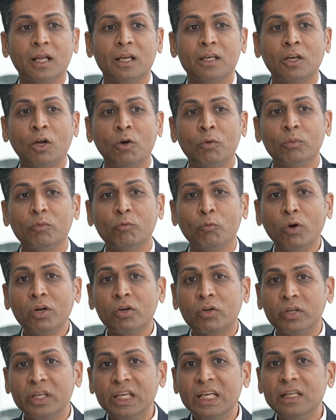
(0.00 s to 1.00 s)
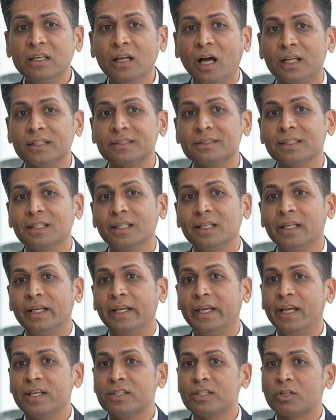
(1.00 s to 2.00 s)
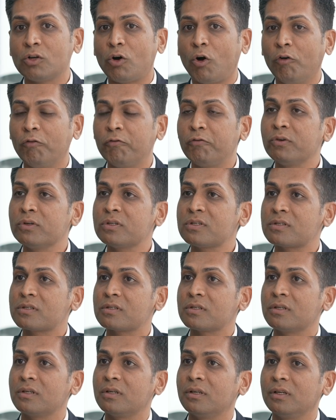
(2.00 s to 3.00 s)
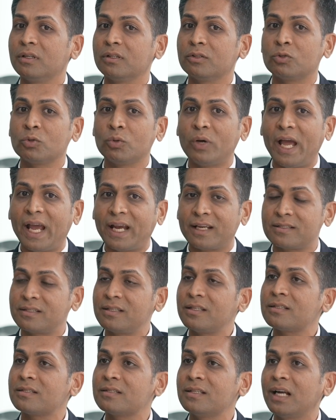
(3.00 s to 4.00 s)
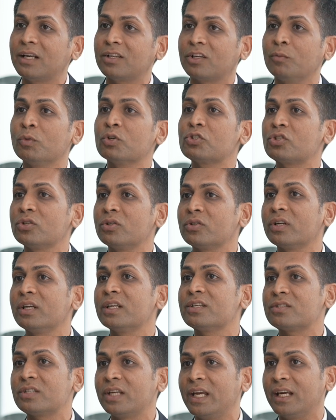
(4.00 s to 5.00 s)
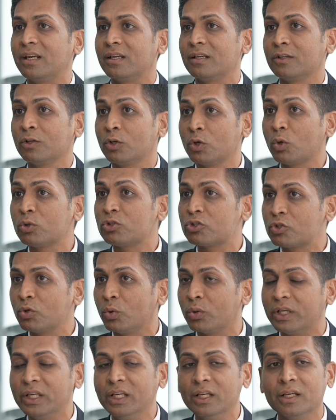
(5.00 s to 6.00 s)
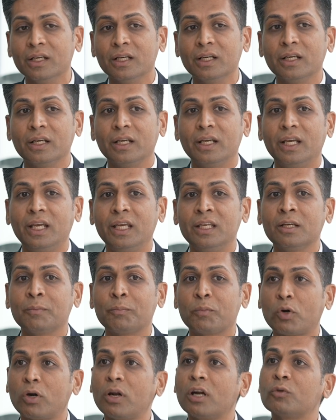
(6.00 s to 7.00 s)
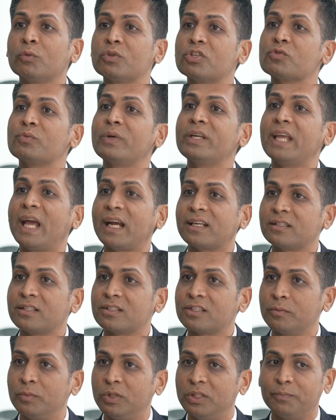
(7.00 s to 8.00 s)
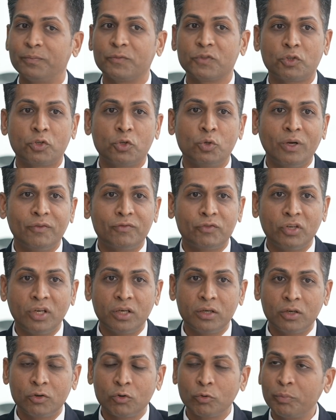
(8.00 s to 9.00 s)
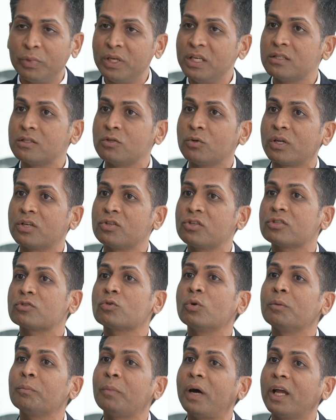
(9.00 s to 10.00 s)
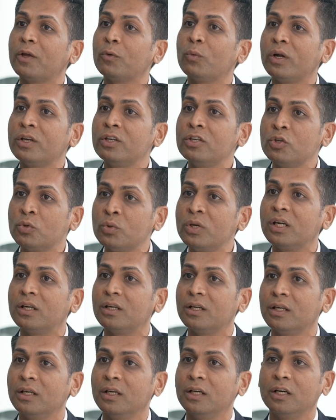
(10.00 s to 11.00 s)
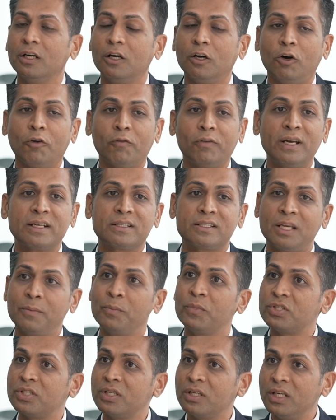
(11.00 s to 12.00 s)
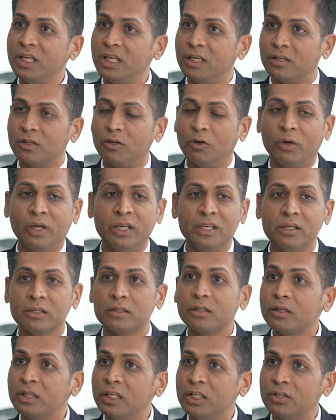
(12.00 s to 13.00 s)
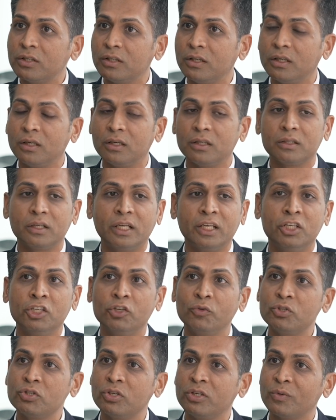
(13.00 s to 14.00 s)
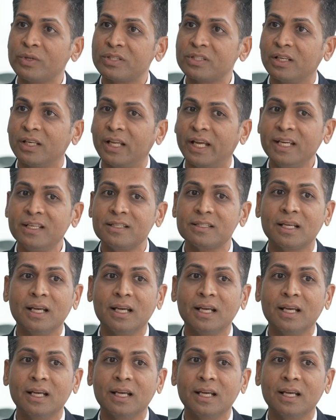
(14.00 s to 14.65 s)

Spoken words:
Now what REIT does is it offers to access that commercial real estate growth story in a product which is very accessible. So you have 300 rupees, you can just go and buy one unit of, let's say, Embassy REIT or any other REIT an individual investor likes,